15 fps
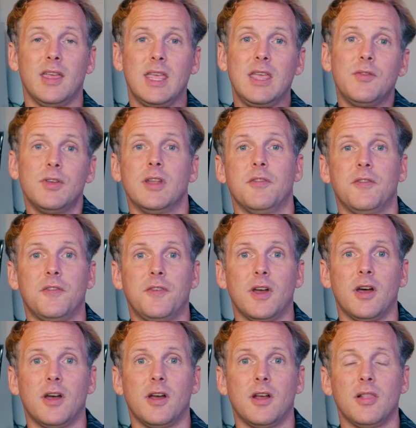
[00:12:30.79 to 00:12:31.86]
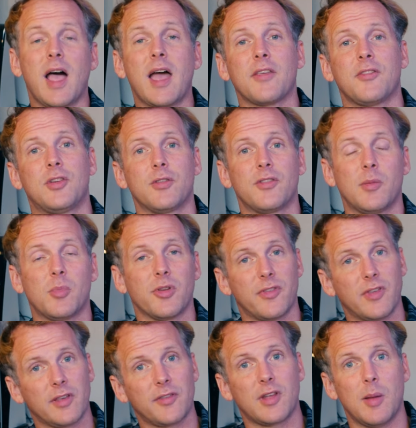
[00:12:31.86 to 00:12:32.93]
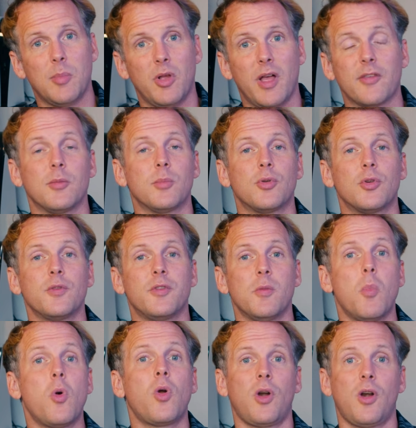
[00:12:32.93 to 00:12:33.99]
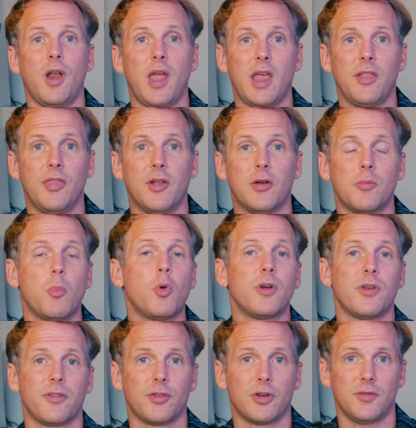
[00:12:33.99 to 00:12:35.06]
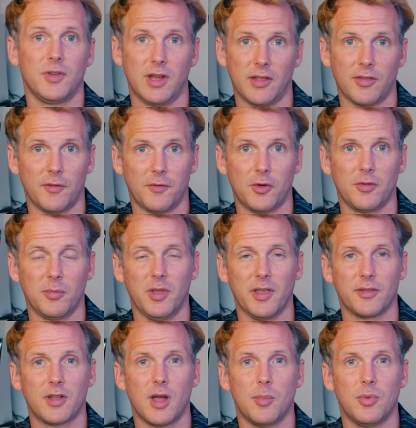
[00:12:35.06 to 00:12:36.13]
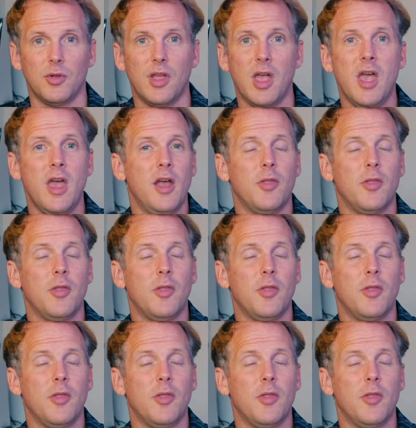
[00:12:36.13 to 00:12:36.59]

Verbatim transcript: even if uh, last year's number six couple has improved more and they're more deserving as a first place couple.